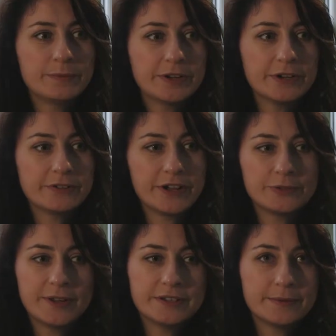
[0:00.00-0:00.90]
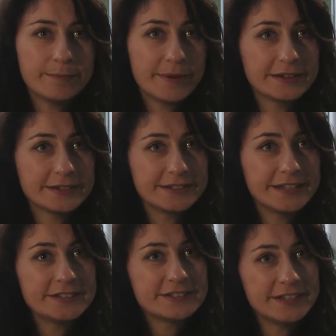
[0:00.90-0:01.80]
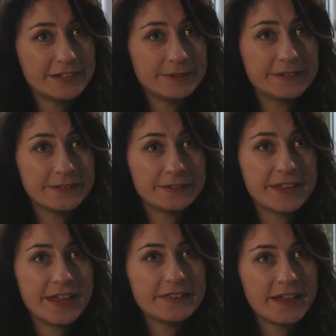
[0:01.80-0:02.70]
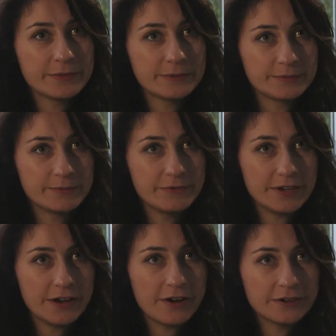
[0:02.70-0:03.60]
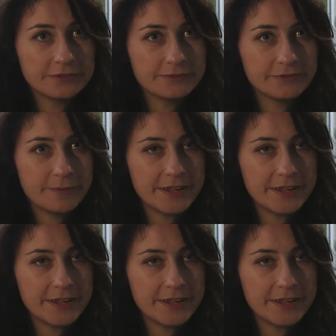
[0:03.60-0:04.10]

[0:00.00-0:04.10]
When I graduated, I went back to teach and he was still there, and that was really hard for